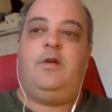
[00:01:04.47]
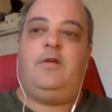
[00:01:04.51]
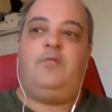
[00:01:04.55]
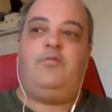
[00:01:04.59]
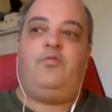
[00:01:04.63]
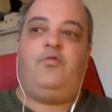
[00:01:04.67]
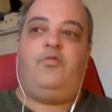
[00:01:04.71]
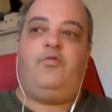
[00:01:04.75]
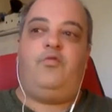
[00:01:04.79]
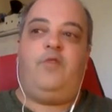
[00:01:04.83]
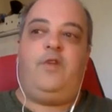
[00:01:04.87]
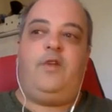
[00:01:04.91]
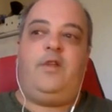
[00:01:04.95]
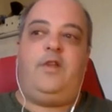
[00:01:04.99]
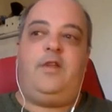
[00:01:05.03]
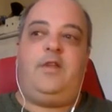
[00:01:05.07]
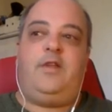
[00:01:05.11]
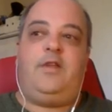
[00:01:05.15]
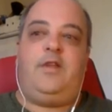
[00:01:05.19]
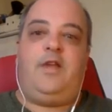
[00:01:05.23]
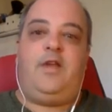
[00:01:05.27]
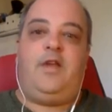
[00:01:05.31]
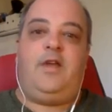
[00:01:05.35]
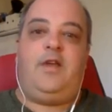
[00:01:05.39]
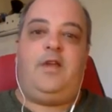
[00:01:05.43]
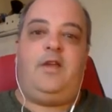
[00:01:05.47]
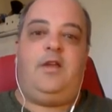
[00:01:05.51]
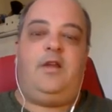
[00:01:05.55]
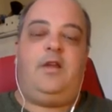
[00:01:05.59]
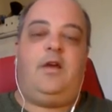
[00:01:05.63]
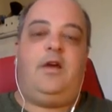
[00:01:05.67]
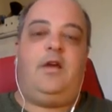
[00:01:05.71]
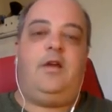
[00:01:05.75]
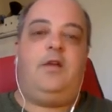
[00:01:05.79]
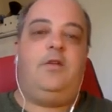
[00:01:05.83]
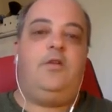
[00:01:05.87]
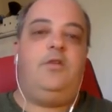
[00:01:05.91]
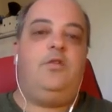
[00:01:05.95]
really taking
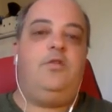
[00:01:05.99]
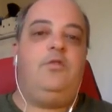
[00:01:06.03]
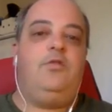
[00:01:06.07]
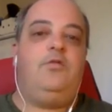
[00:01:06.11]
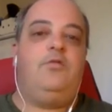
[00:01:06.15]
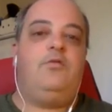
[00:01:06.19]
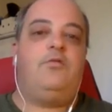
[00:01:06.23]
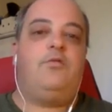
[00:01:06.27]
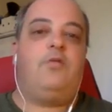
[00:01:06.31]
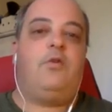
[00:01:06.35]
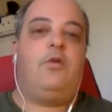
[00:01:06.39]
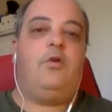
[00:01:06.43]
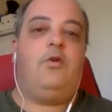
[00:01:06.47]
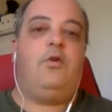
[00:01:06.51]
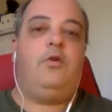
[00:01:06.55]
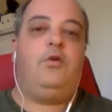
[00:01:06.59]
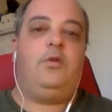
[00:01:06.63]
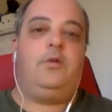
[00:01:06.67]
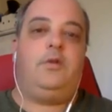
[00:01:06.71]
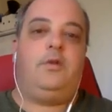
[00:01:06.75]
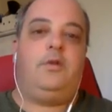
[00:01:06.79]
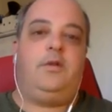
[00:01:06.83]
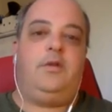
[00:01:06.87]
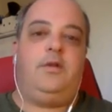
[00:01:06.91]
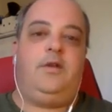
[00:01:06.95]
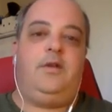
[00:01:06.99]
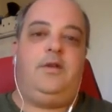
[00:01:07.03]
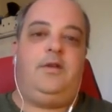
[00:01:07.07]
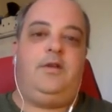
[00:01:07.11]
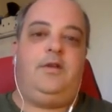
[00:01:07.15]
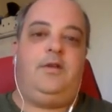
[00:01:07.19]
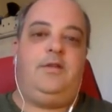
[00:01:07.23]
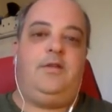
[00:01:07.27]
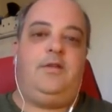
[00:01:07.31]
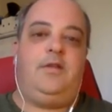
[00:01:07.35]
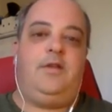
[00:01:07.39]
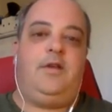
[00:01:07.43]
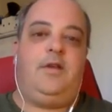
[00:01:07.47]
on a new role
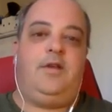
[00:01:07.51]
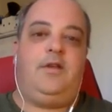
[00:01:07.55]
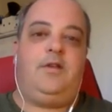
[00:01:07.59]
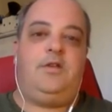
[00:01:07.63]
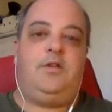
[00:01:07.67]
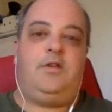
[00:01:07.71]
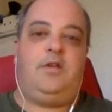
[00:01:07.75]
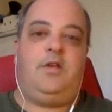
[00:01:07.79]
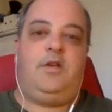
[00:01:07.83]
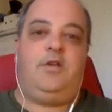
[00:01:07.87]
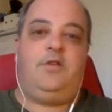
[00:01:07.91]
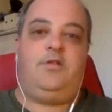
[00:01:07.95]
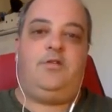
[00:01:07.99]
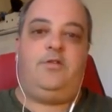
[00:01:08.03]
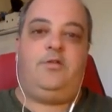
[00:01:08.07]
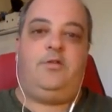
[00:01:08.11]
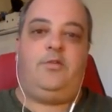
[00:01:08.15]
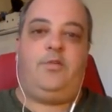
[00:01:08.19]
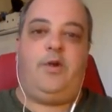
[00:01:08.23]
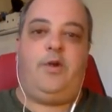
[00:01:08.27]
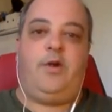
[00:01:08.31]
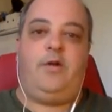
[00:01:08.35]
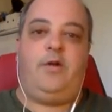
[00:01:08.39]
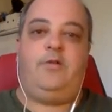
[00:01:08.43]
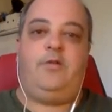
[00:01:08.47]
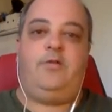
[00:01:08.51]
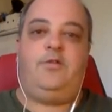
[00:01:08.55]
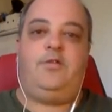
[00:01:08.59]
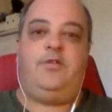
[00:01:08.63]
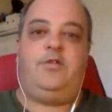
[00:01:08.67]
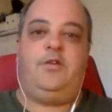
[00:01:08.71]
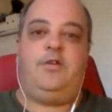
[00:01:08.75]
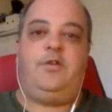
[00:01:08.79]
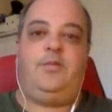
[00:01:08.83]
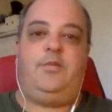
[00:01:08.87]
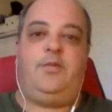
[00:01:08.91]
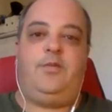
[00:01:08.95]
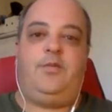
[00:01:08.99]
in the educational
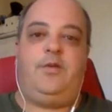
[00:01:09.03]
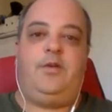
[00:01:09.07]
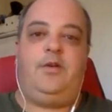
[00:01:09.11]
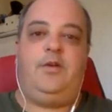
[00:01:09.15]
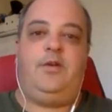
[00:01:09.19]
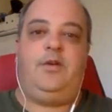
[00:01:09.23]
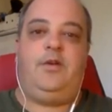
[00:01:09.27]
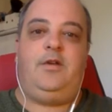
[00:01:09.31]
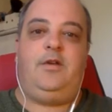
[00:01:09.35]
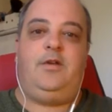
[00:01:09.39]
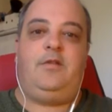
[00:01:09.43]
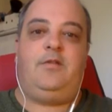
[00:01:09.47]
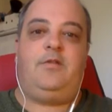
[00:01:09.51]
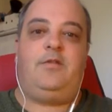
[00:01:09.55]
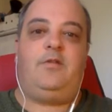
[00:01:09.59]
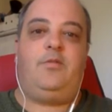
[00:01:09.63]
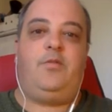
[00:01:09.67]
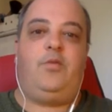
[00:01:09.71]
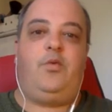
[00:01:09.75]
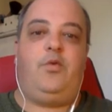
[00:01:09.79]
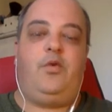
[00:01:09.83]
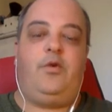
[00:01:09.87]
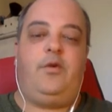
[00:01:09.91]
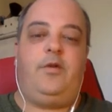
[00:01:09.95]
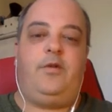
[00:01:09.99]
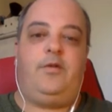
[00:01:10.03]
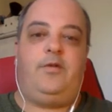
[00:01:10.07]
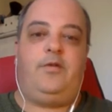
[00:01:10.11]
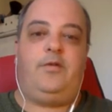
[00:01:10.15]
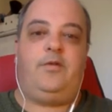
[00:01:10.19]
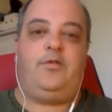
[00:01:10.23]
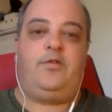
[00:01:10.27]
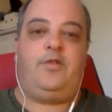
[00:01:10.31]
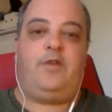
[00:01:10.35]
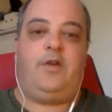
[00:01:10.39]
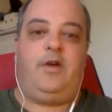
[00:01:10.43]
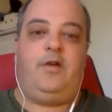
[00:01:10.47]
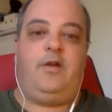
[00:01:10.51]
partnership in supporting their
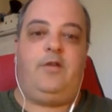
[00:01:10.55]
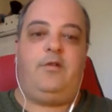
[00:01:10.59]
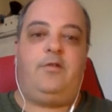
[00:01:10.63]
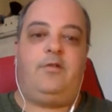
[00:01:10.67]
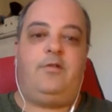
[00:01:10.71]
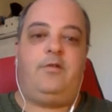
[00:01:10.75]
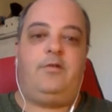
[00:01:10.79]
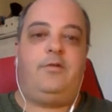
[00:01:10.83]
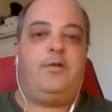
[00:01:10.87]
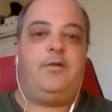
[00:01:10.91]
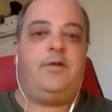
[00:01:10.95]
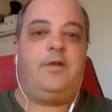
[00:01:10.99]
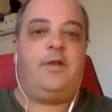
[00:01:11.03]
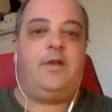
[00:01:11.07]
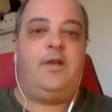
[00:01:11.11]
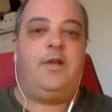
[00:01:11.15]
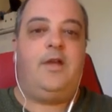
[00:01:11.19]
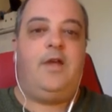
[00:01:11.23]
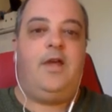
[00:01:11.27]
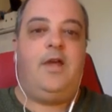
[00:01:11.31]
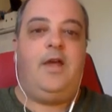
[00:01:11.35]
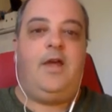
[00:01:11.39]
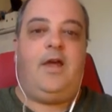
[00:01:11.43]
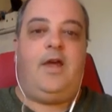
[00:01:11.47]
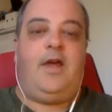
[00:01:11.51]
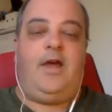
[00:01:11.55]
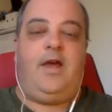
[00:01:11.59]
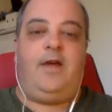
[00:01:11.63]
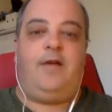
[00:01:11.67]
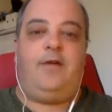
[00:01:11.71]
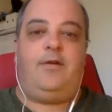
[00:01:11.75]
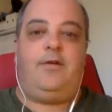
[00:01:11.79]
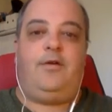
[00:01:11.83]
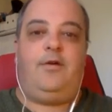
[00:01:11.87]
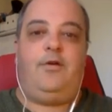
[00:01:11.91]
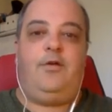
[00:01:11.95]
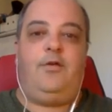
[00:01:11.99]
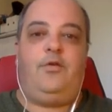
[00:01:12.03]
child's learning at
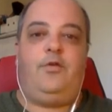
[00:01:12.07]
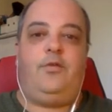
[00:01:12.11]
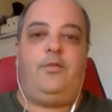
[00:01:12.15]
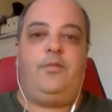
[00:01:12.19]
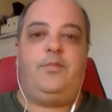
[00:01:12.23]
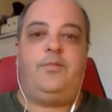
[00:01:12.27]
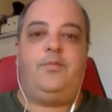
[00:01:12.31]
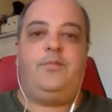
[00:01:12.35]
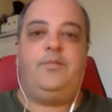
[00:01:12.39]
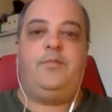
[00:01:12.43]
home.